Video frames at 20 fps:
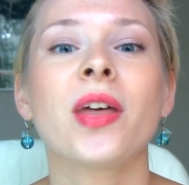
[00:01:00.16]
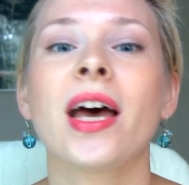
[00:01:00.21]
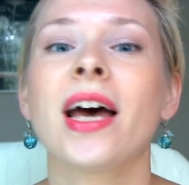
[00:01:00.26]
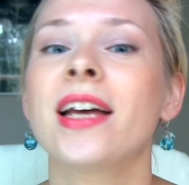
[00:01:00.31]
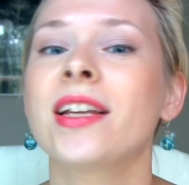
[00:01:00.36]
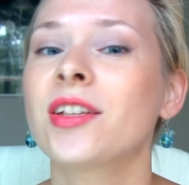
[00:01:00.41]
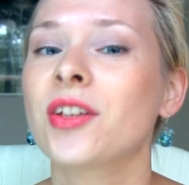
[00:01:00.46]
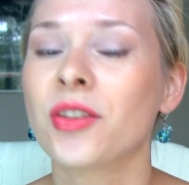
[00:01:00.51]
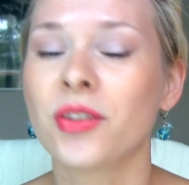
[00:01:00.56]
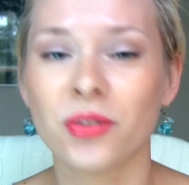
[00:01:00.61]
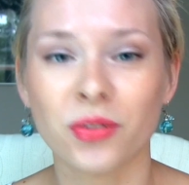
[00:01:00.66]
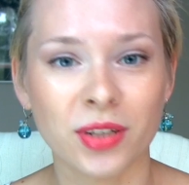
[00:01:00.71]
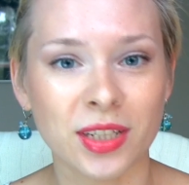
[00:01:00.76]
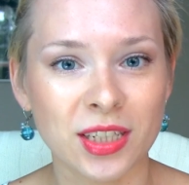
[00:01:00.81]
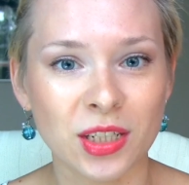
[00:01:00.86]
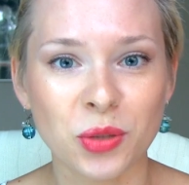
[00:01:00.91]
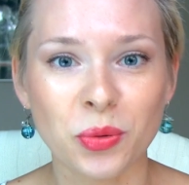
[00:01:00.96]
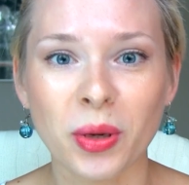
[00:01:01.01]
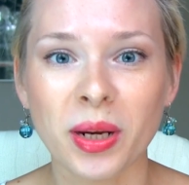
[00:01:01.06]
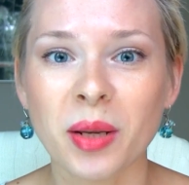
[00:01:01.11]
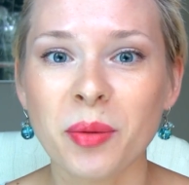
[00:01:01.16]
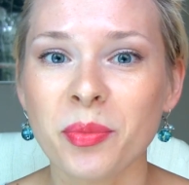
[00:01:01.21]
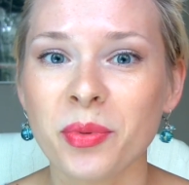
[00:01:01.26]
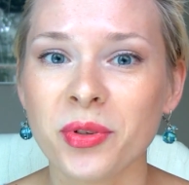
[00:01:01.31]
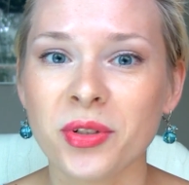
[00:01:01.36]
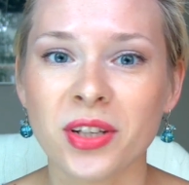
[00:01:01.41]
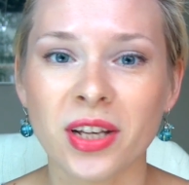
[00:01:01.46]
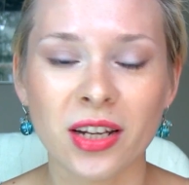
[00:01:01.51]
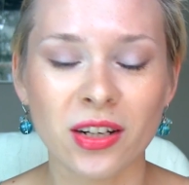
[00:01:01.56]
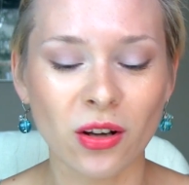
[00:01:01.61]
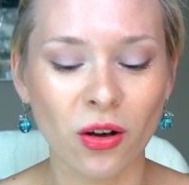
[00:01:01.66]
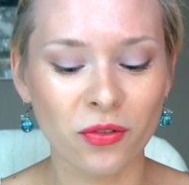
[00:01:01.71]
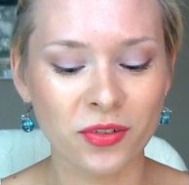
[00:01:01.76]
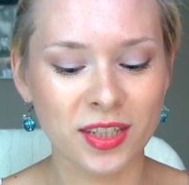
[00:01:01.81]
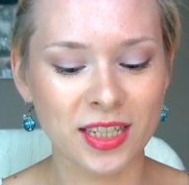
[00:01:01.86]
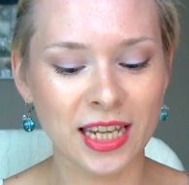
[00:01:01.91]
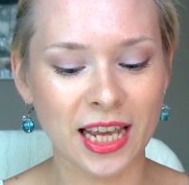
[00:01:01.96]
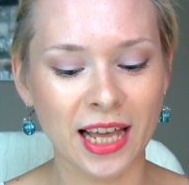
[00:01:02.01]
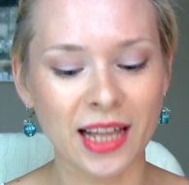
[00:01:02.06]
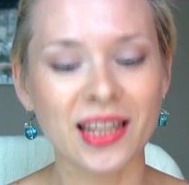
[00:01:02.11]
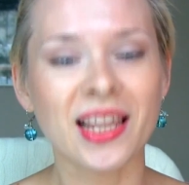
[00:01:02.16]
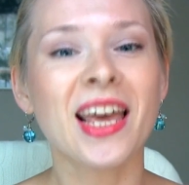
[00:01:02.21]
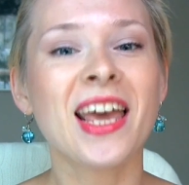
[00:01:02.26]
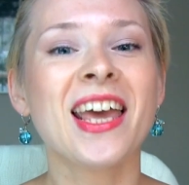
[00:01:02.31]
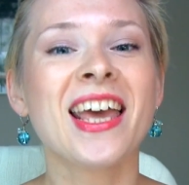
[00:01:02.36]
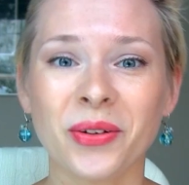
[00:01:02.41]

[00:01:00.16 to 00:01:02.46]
that there is a 20% off sale.